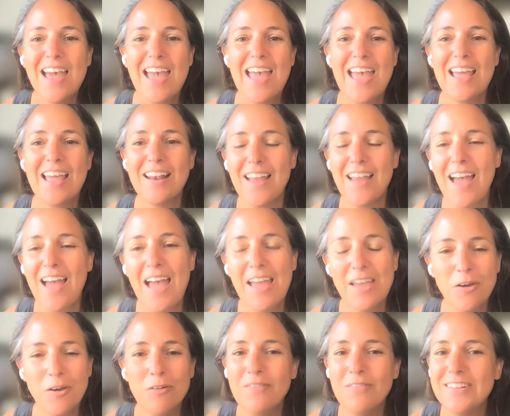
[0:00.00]
and I
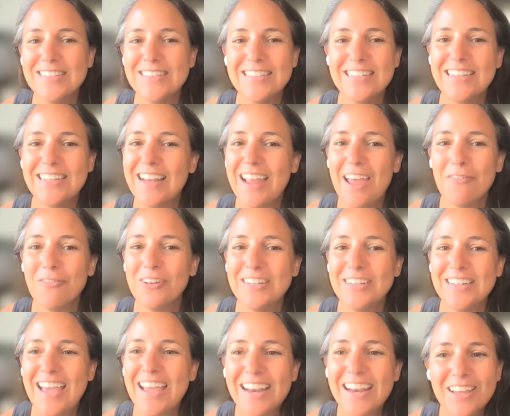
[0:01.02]
go visit it
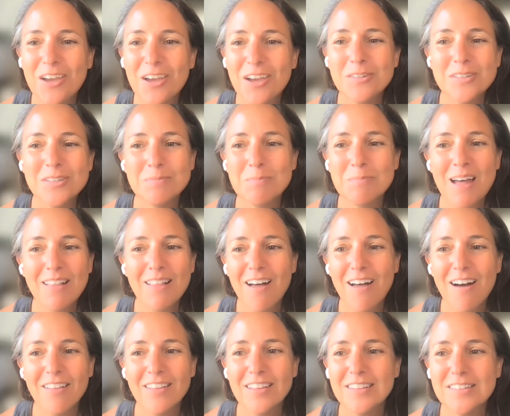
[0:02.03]
every day to go smell
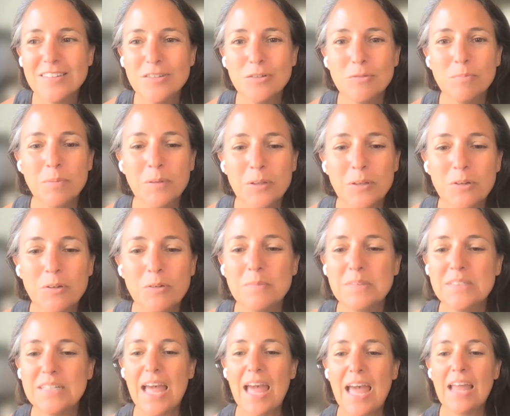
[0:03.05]
all its new
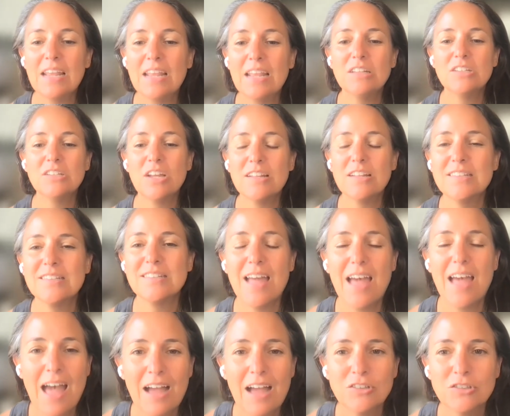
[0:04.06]
blooms and it does
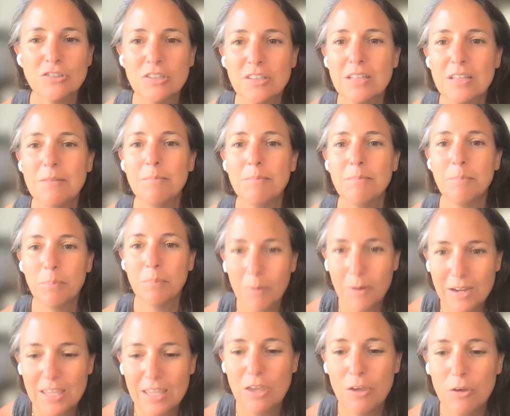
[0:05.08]
actually
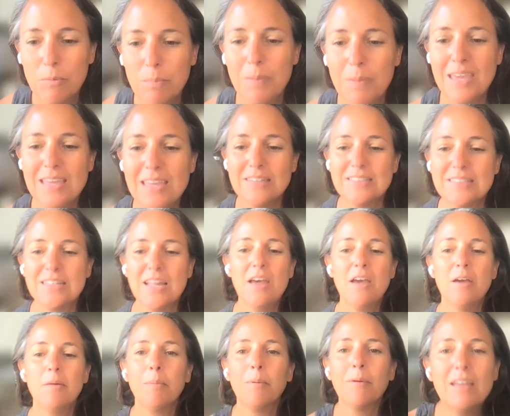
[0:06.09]
bring you peace.
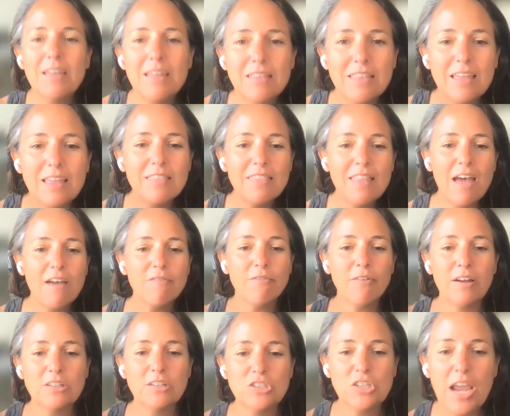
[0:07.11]
Breathe in that
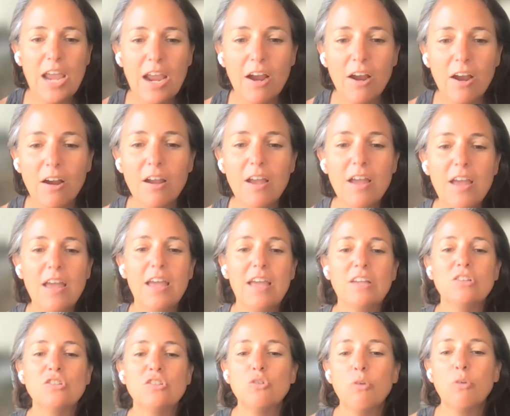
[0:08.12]
fresh air,
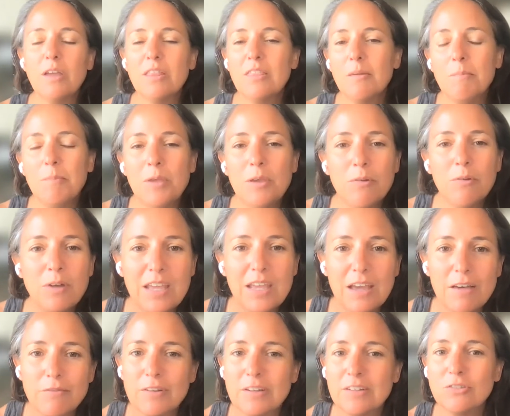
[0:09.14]
enjoy the
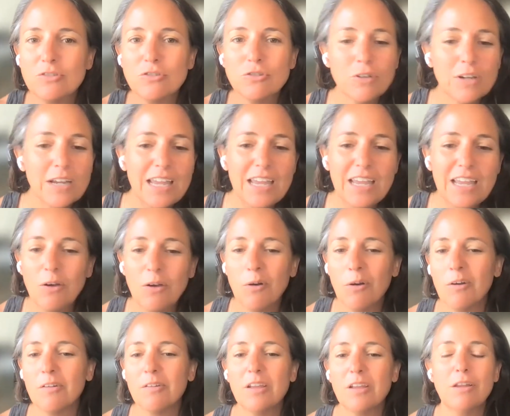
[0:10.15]
beauty of a tree
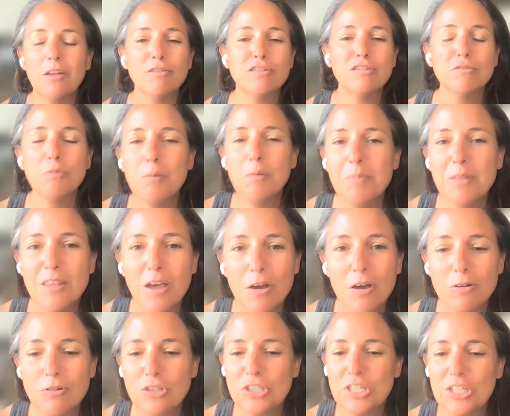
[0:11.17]
or you know swim in the
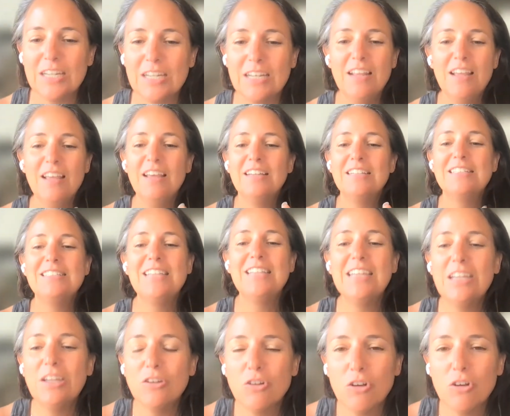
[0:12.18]
ocean,
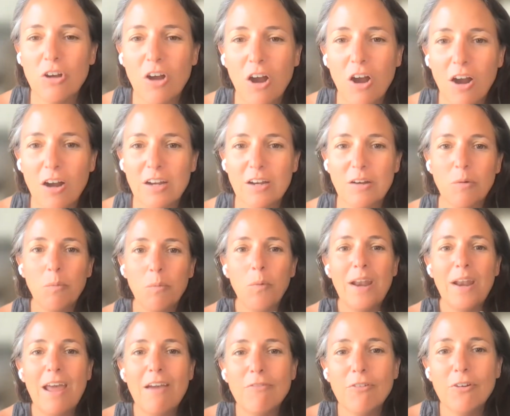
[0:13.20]
dig in your garden,
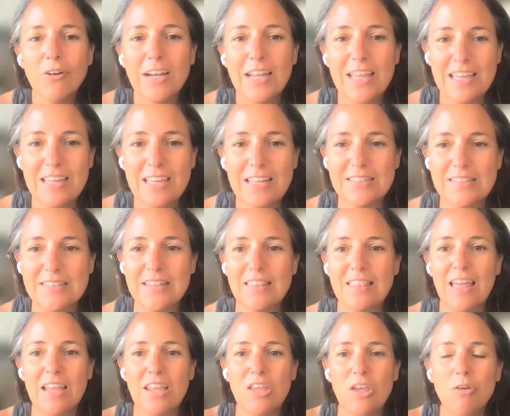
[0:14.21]
whatever it is
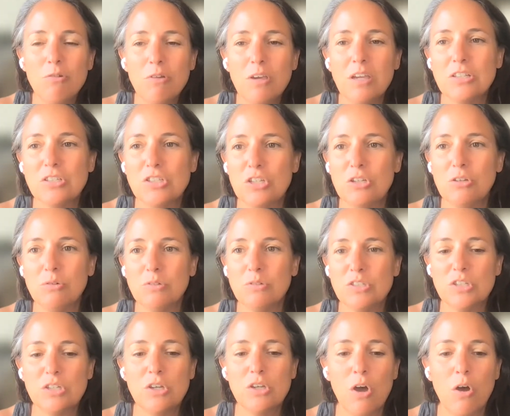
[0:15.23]
that you can do
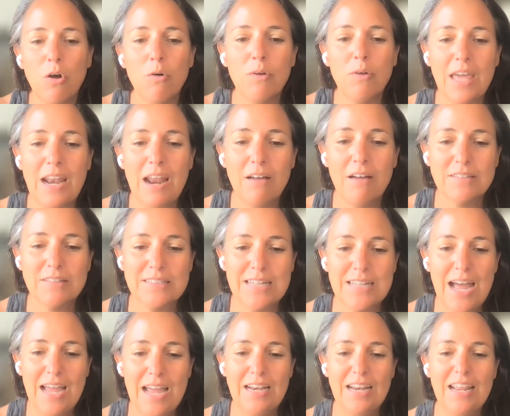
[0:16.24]
to go get
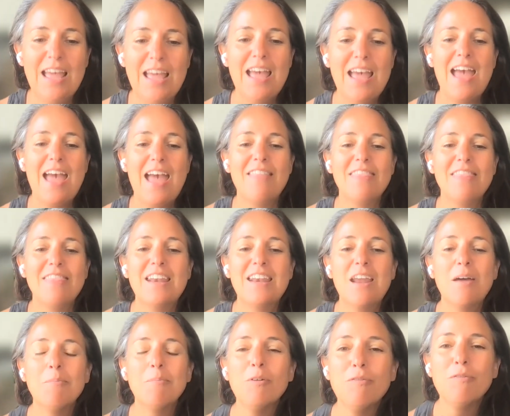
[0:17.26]
outside. And then
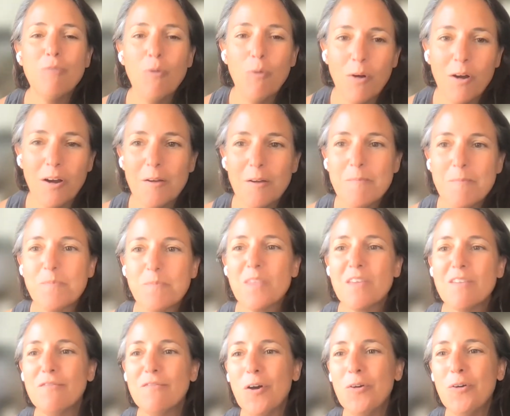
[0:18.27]
number 4,
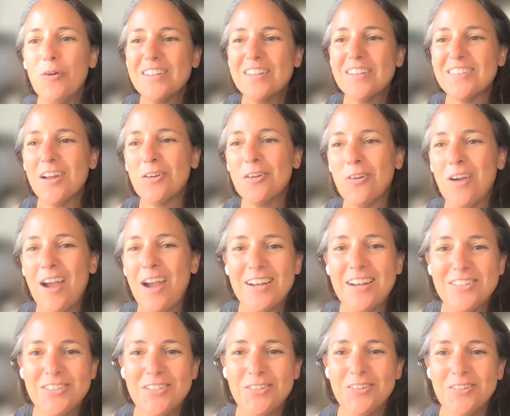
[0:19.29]
focus on
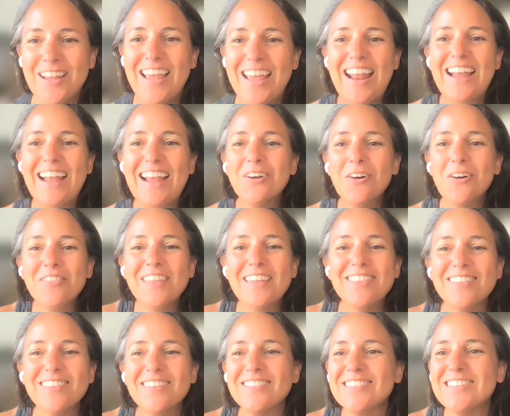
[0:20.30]
gratitude. And I don't
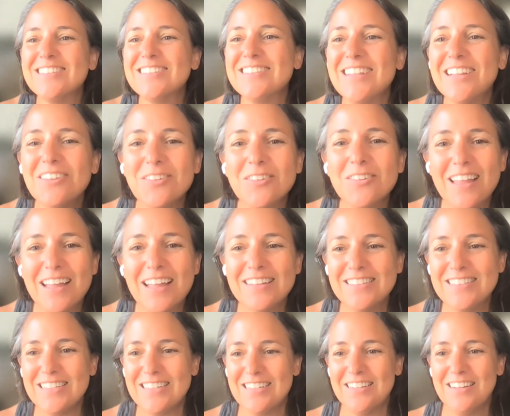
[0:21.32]
think there's a single
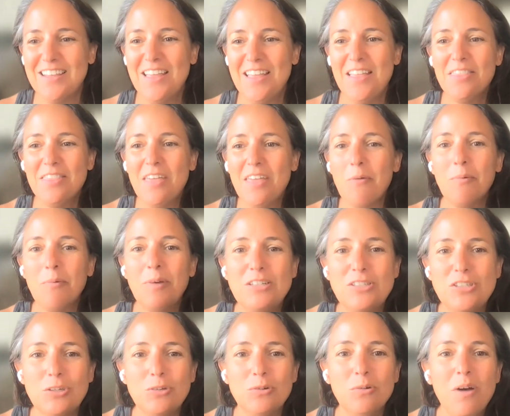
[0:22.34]
lesson that we
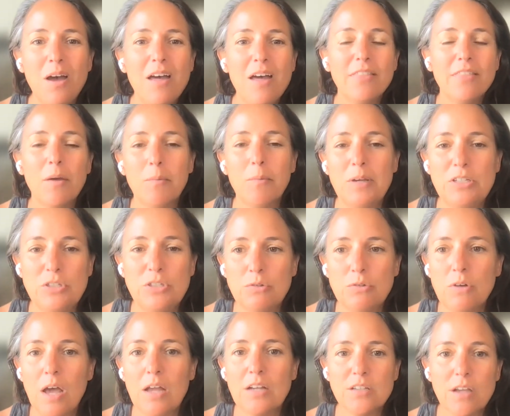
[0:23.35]
do that we
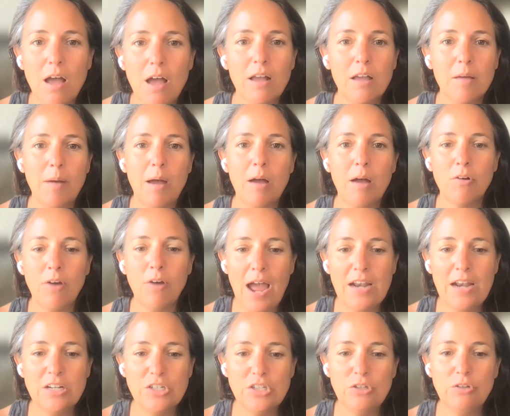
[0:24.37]
do not talk about
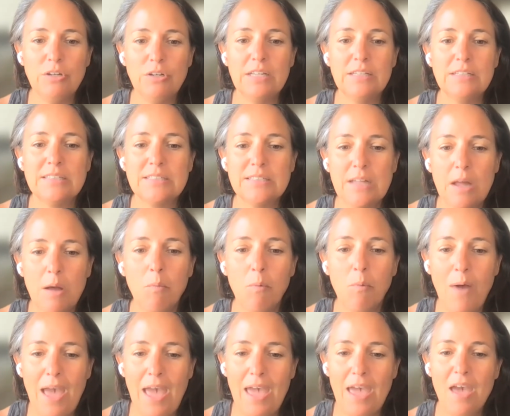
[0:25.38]
gratitude in some
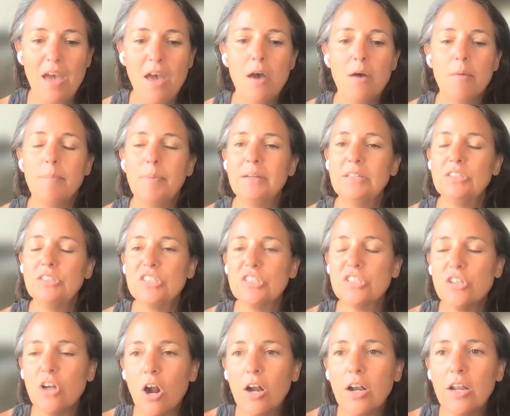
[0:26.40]
way. But
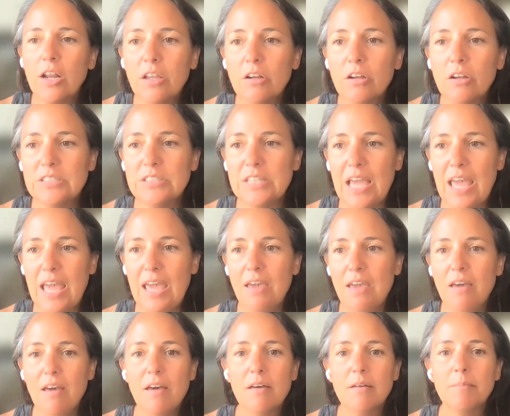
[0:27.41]
starting your
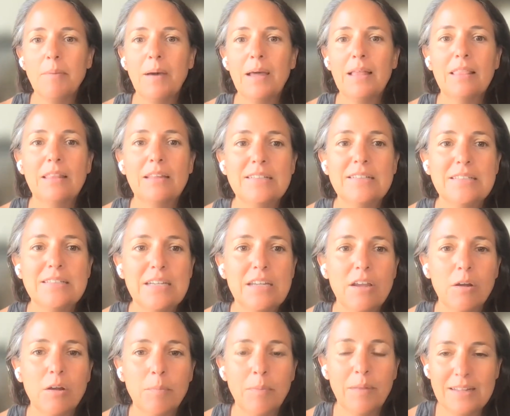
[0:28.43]
day by listing
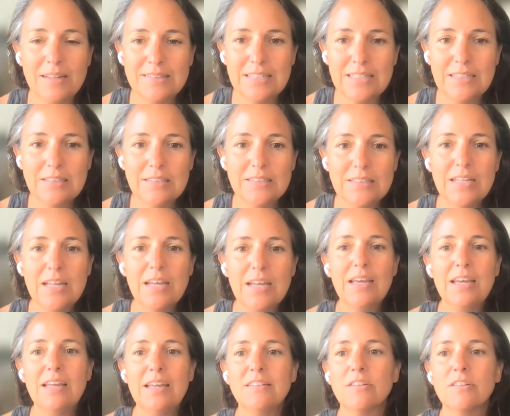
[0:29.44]
your blessings
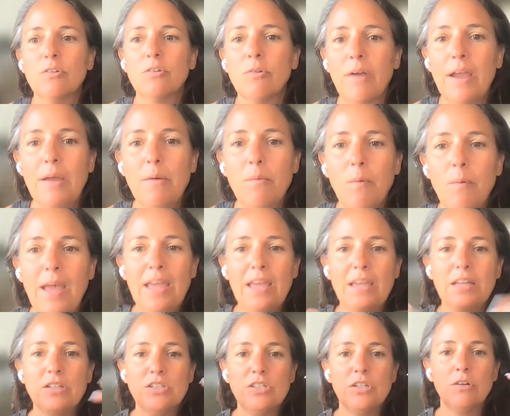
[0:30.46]
is a great
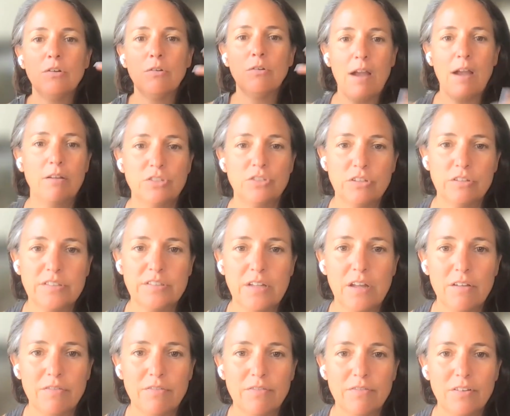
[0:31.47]
way to ground
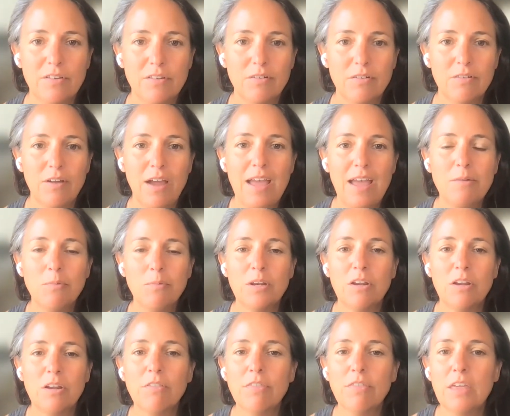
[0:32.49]
yourself, right?
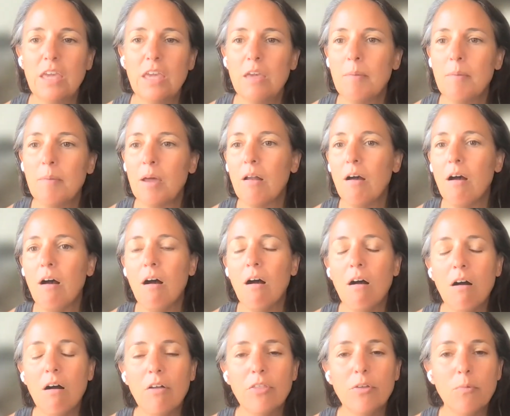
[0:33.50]
When you're thinking about
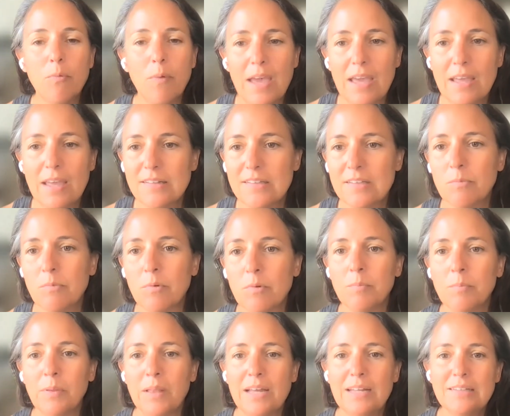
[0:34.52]
all the ways that
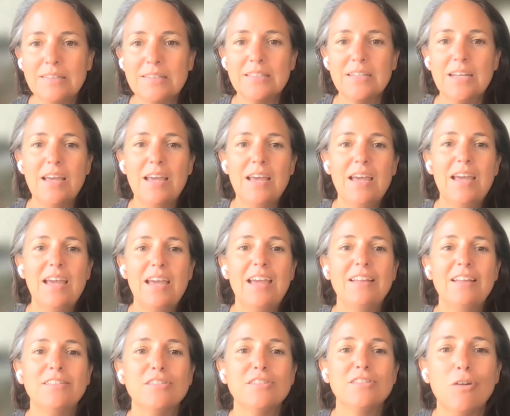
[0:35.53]
we're blessed,
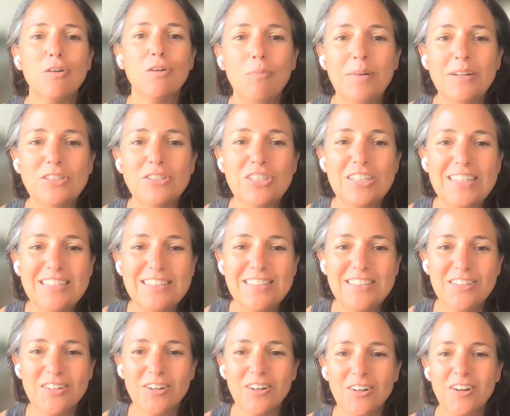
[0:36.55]
it's so much
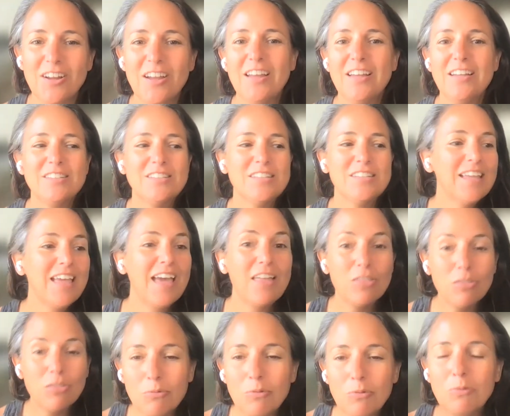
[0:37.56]
easier to
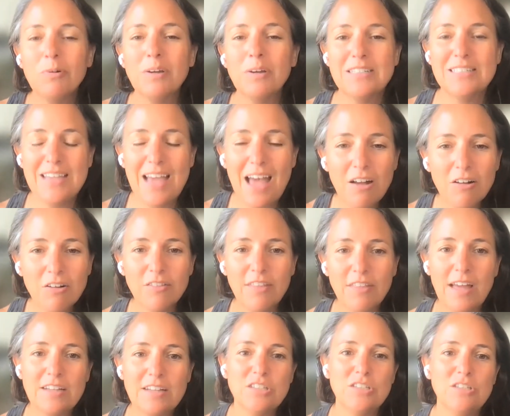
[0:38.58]
get through and tackle
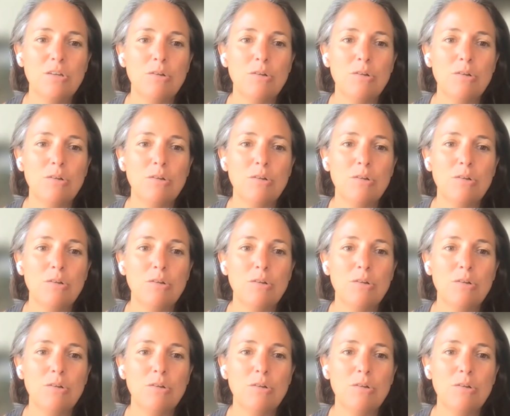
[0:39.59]
that to